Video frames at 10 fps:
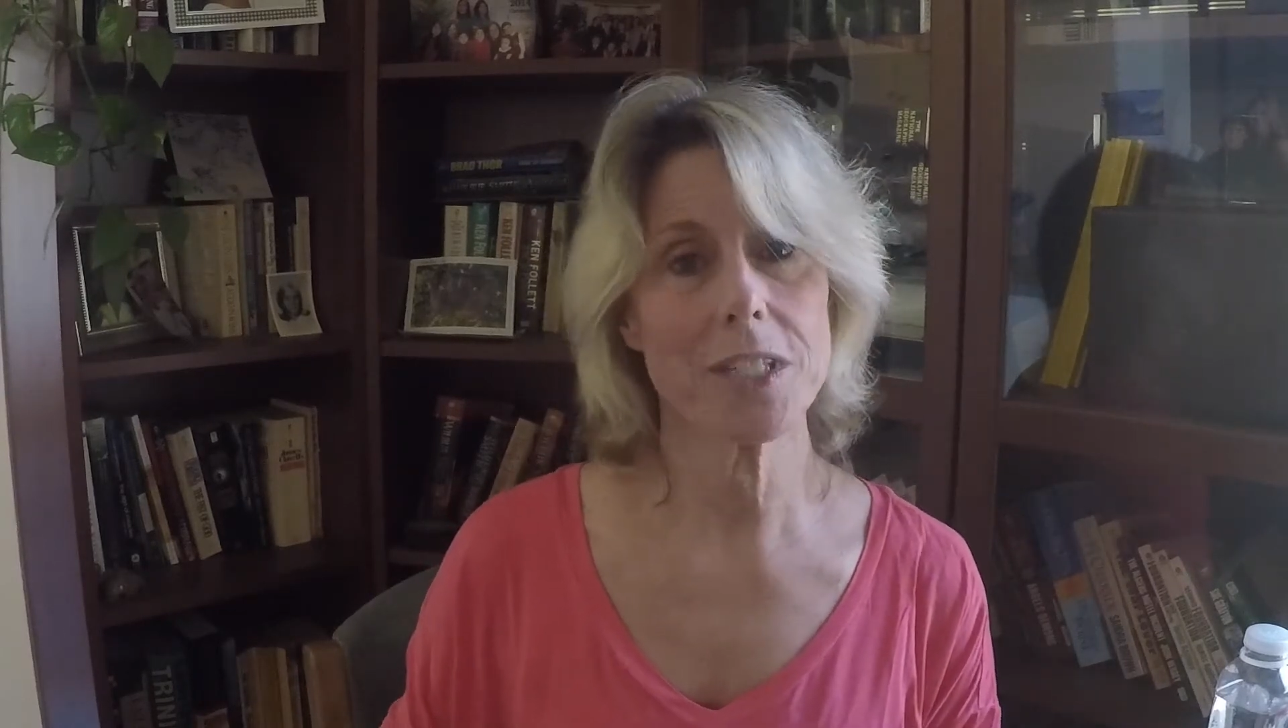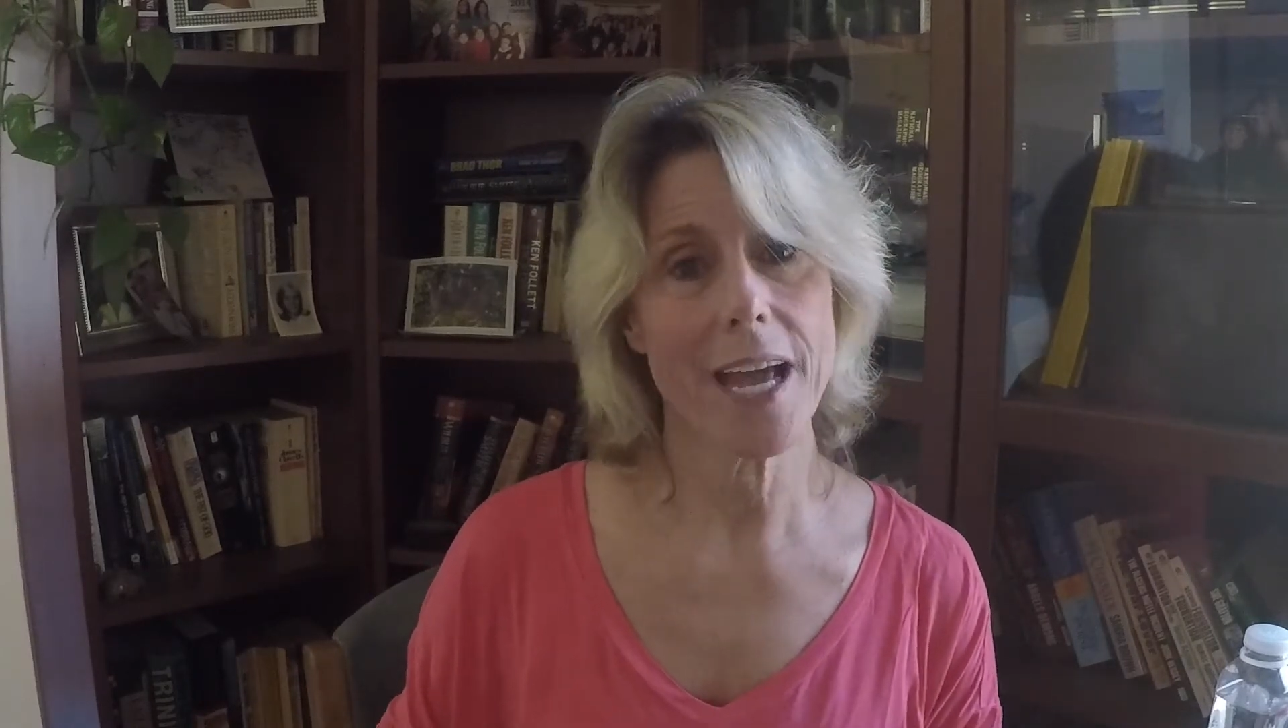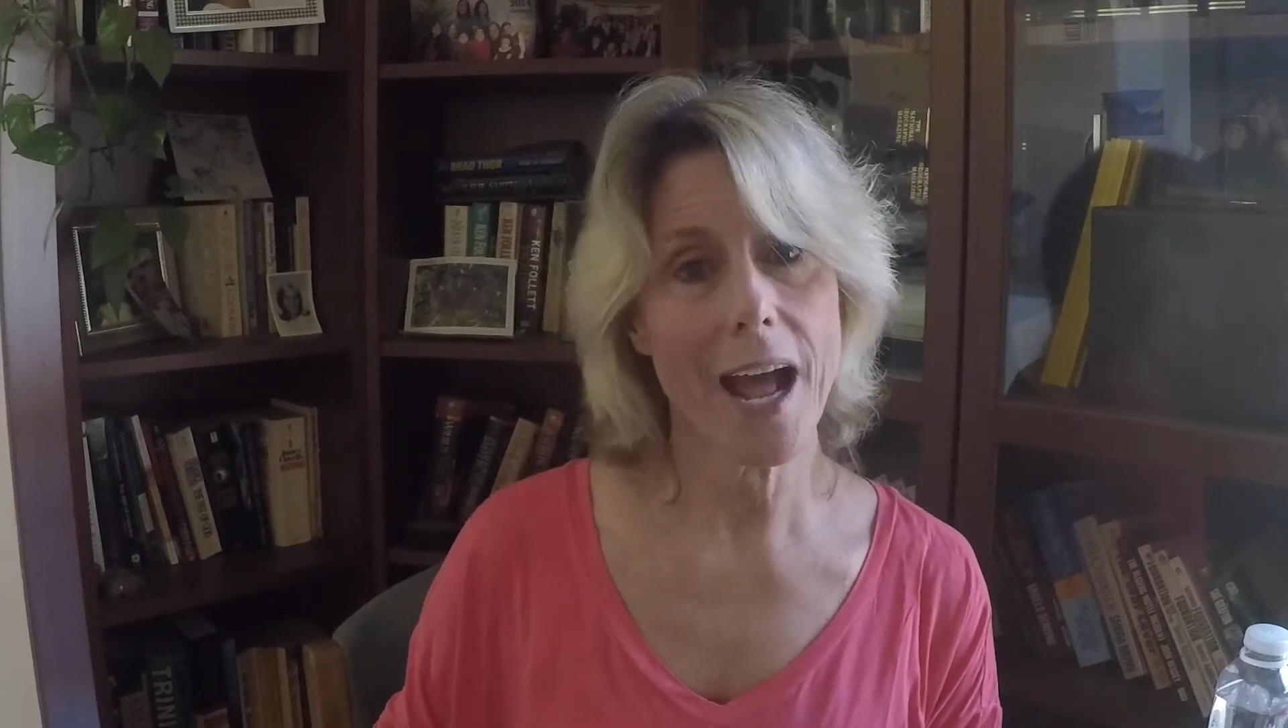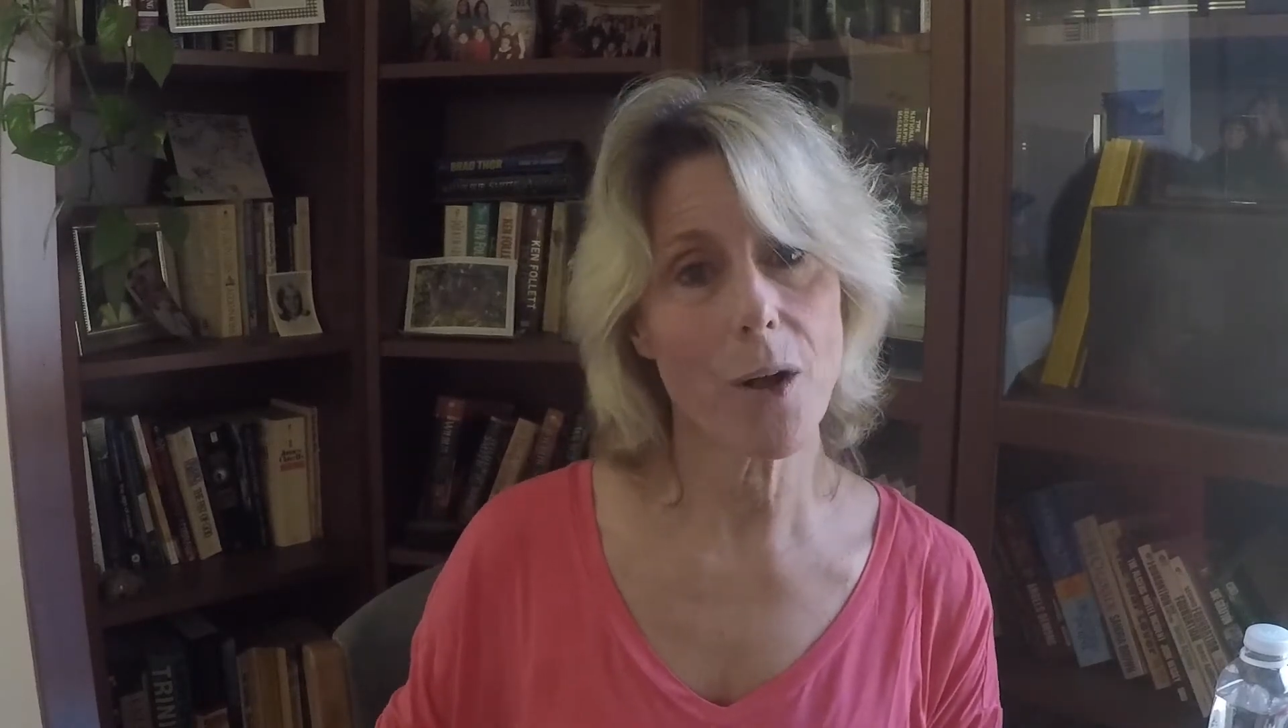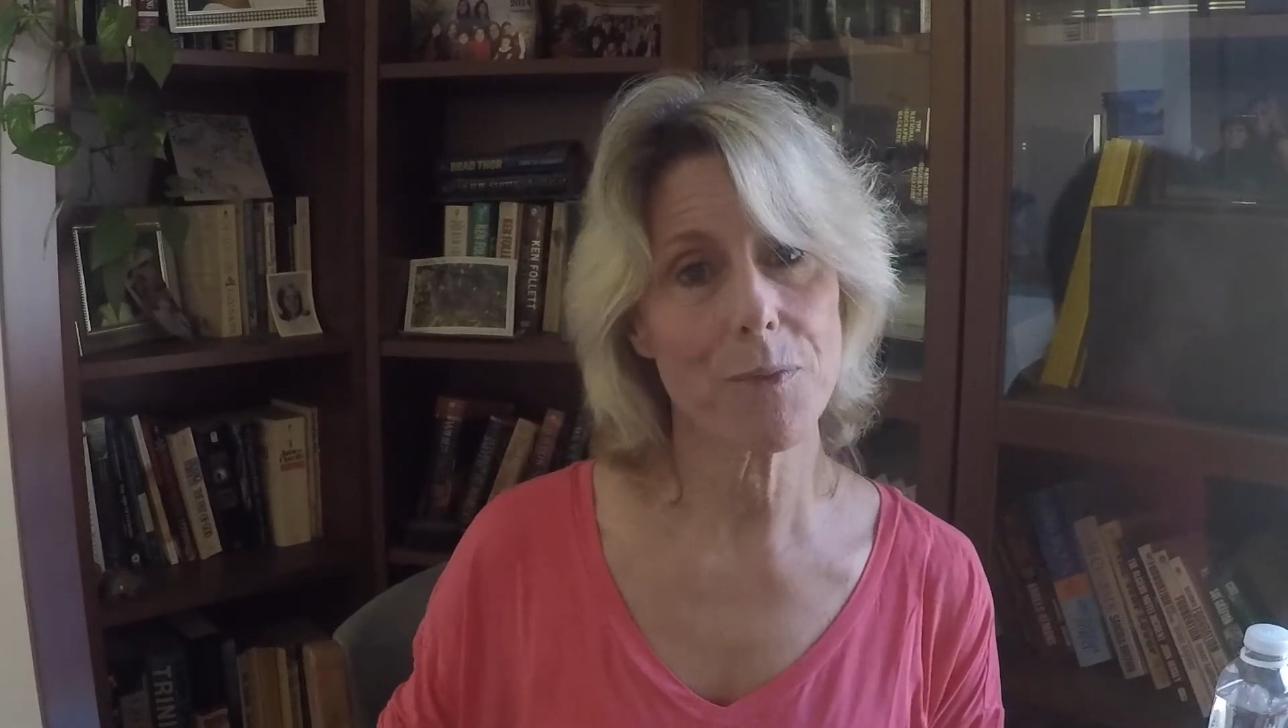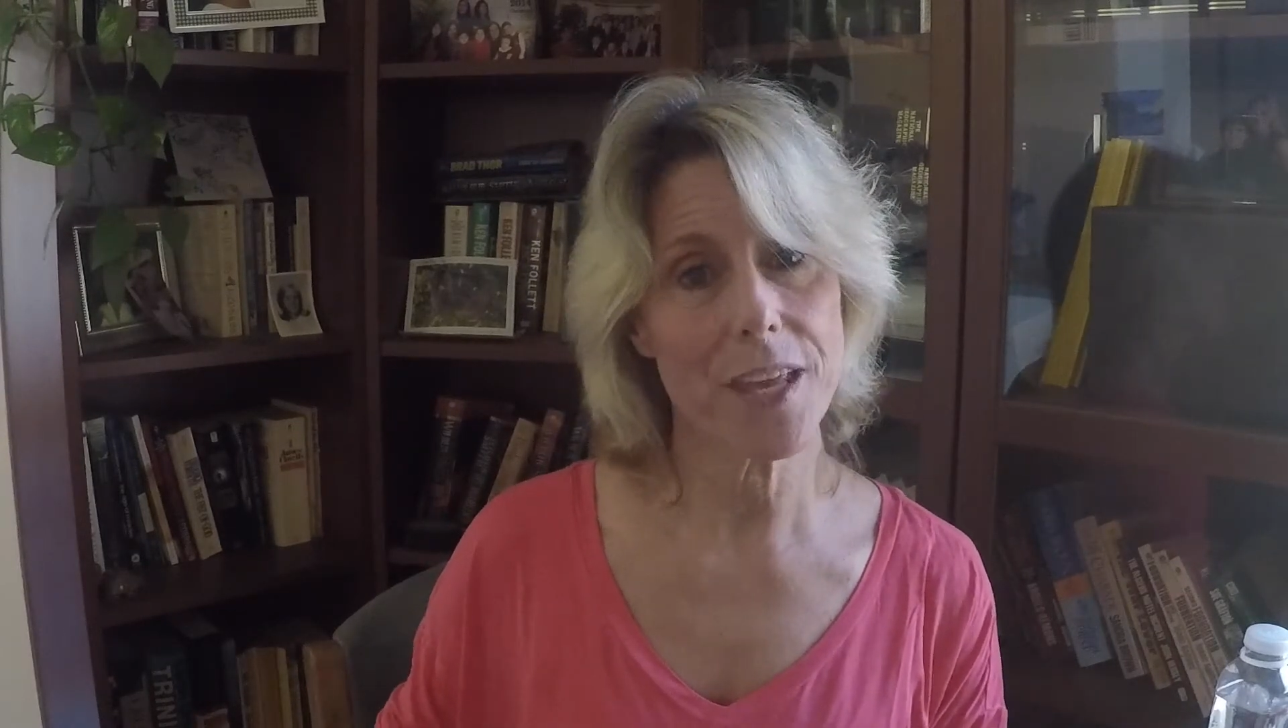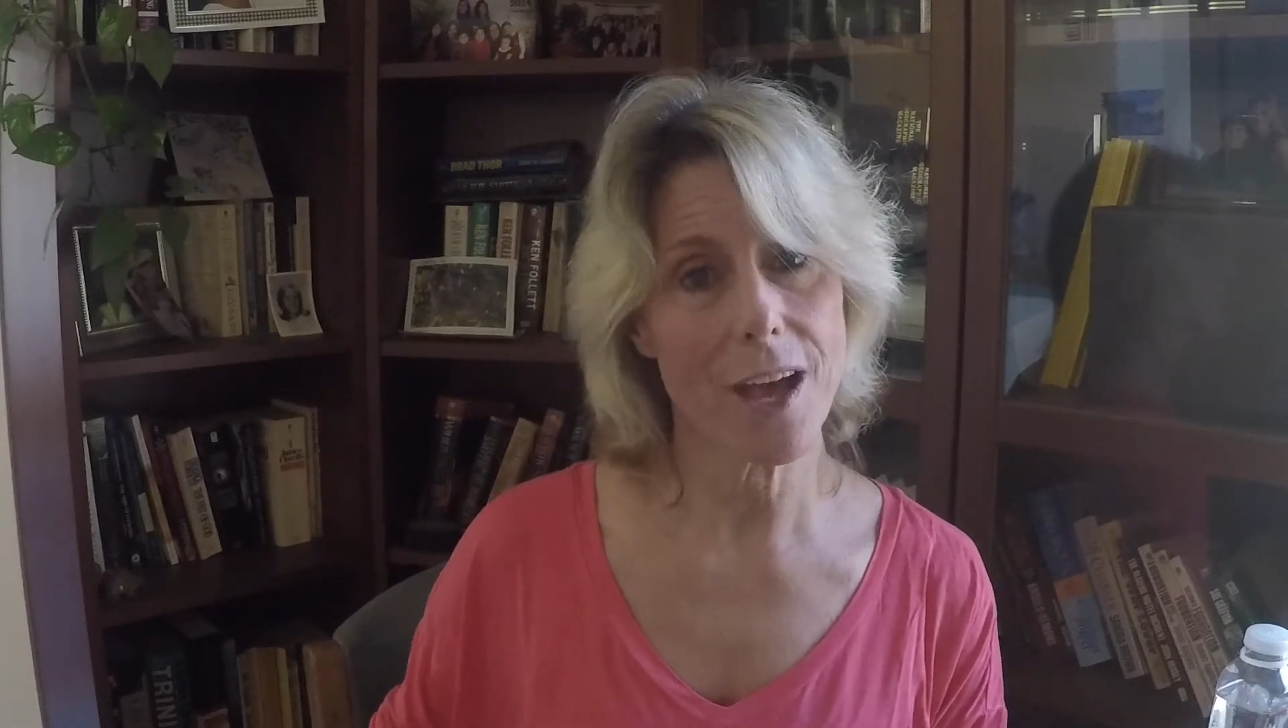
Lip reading: to help the